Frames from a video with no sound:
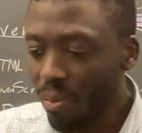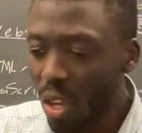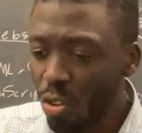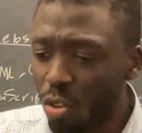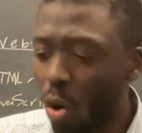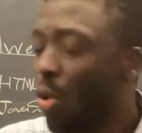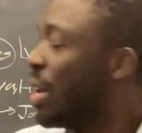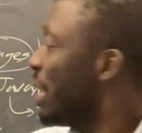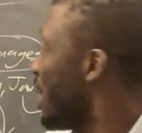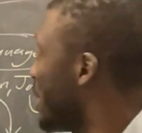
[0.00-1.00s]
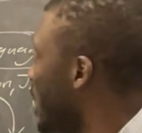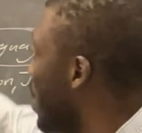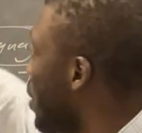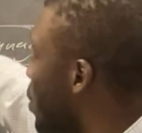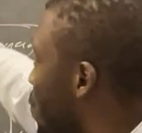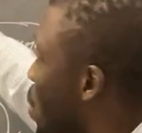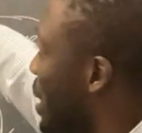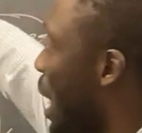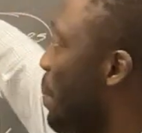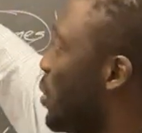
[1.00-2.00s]
So here's a few
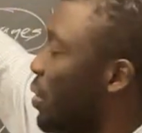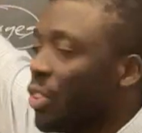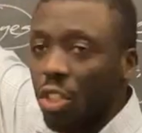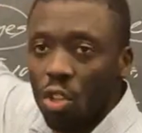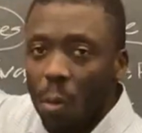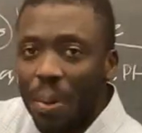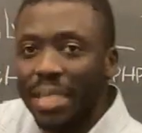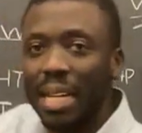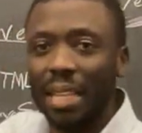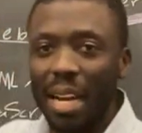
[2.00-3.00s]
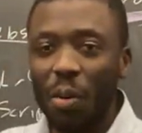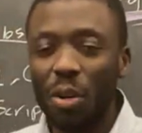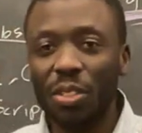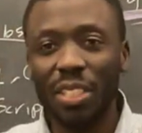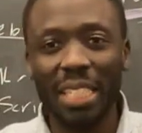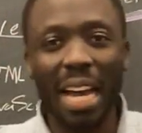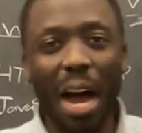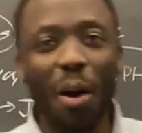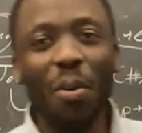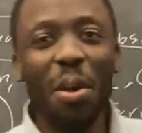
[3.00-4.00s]
examples of these topics, and then I want to see
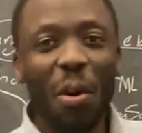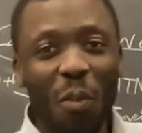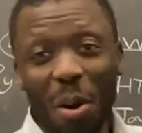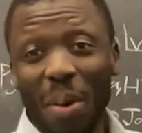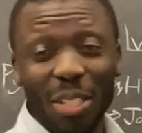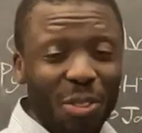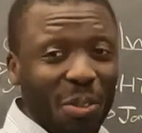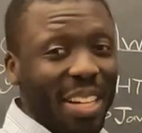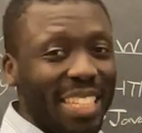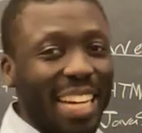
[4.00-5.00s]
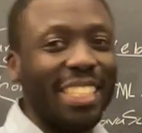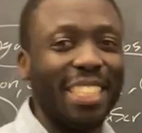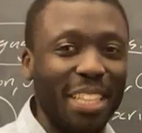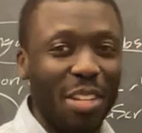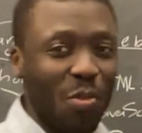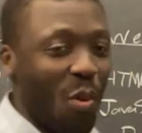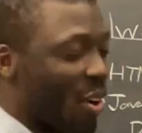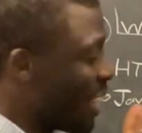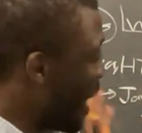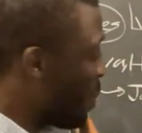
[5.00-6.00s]
how one of my students actually did this
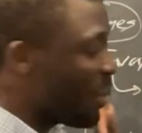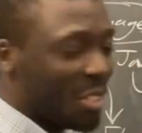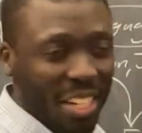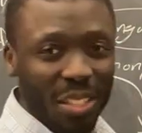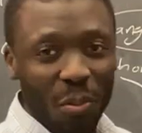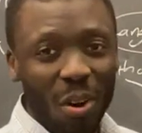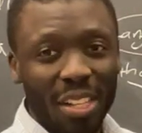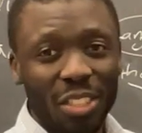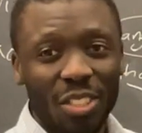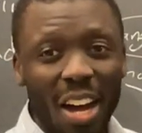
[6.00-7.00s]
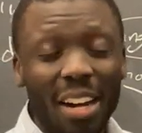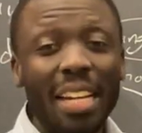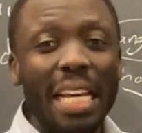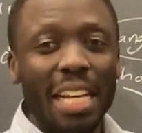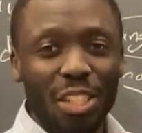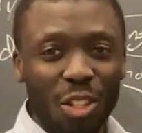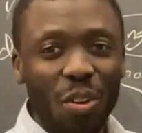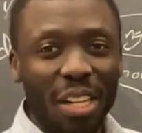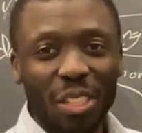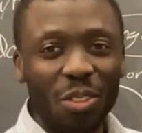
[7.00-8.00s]
work, and I appreciate the work he's done. He's
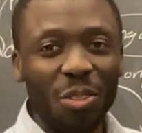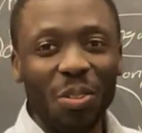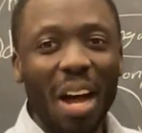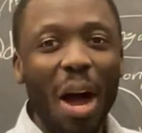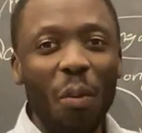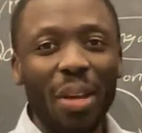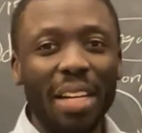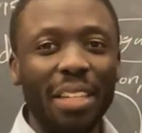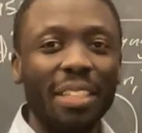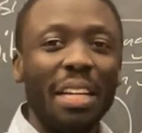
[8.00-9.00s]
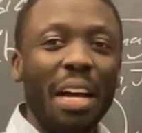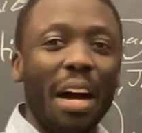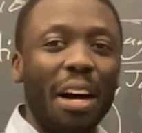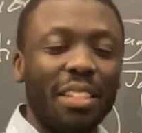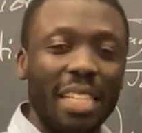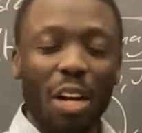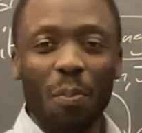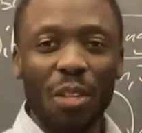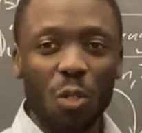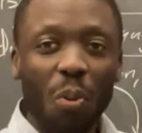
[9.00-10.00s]
looking into how we can set up
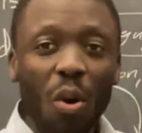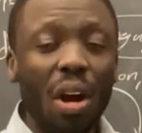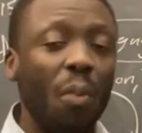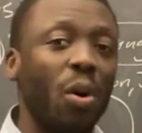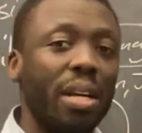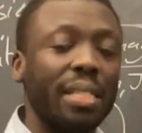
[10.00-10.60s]
this program, whether it's